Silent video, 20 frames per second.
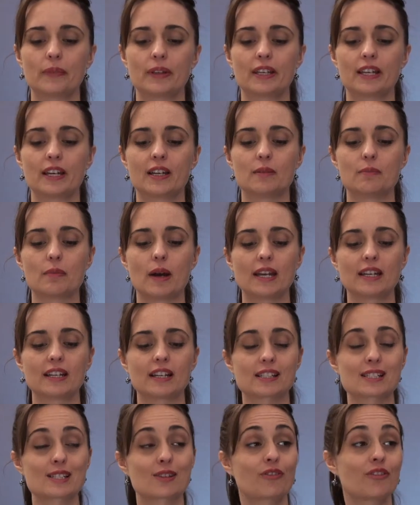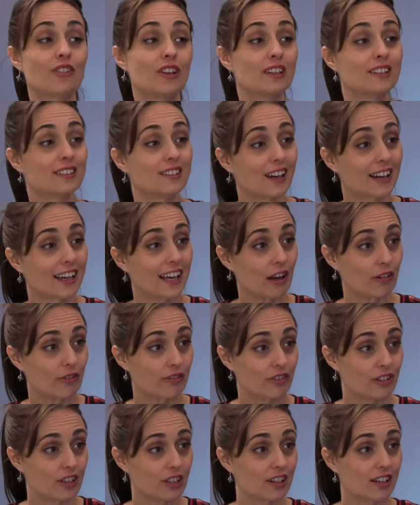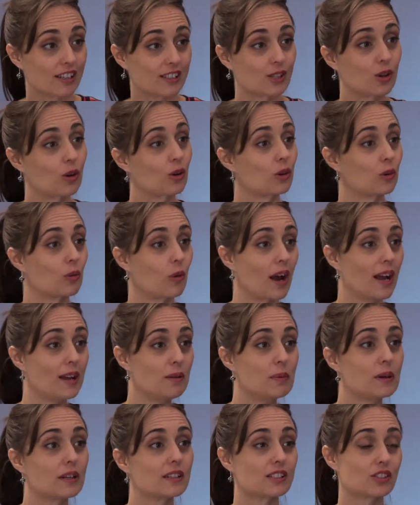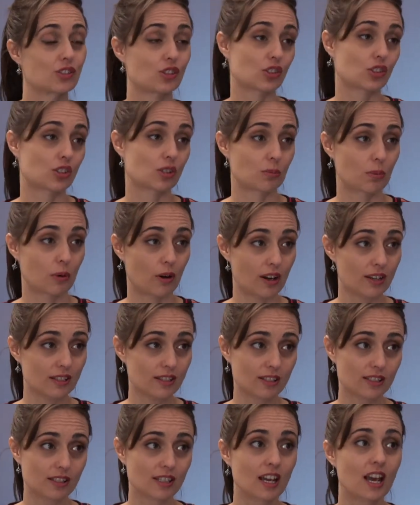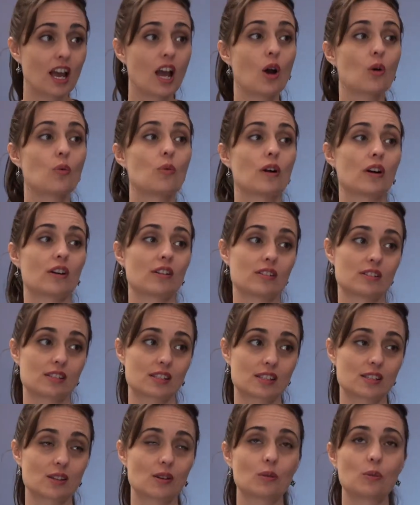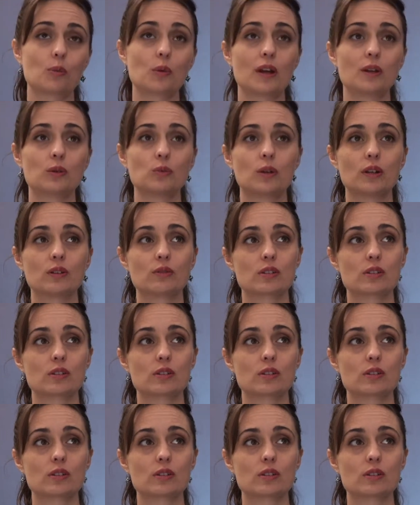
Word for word: can make us feel like our fear has gone away, but it's just suppressed. Whereas yes. when we